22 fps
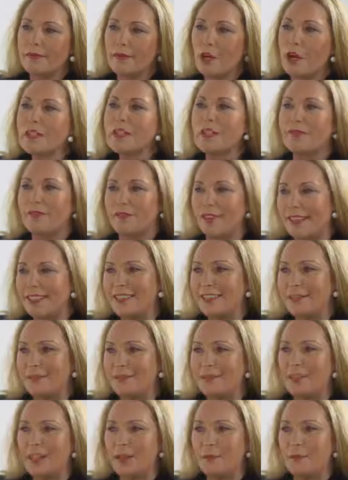cost
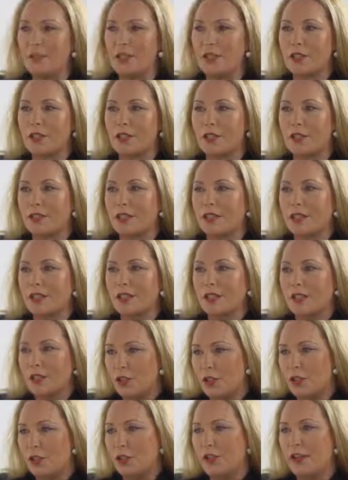effective for them to
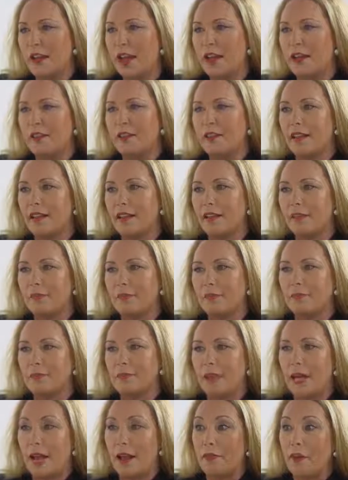do that than
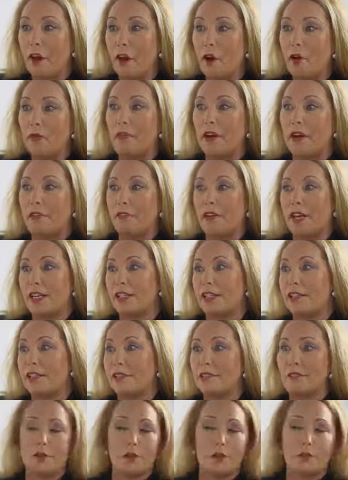plan the whole
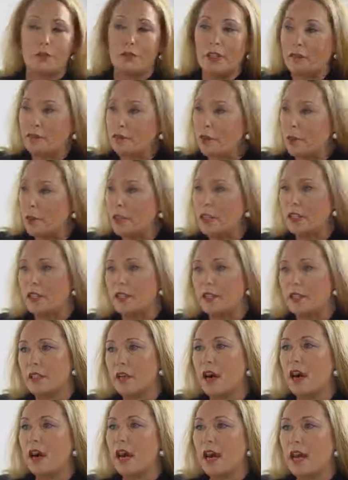renovation or refurbish an
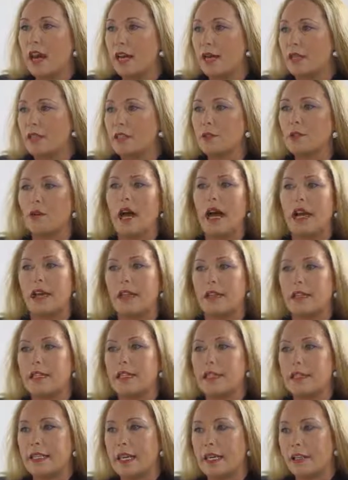entire house or add an
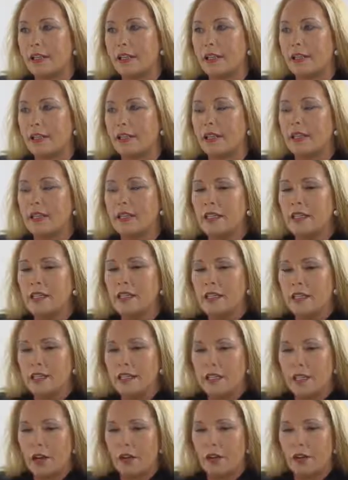extension.
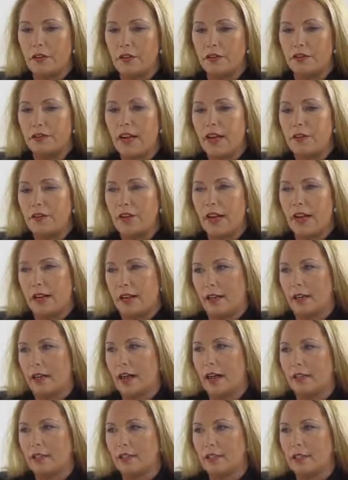So renovating
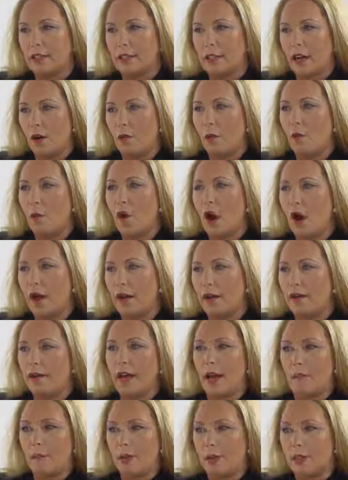covers a wide
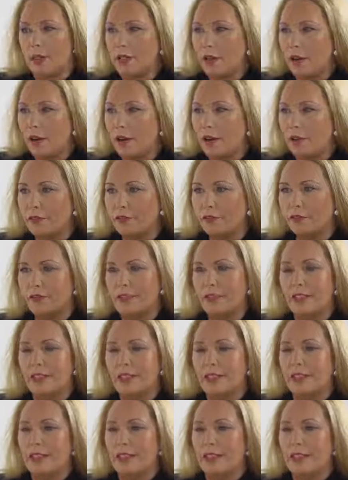gamut of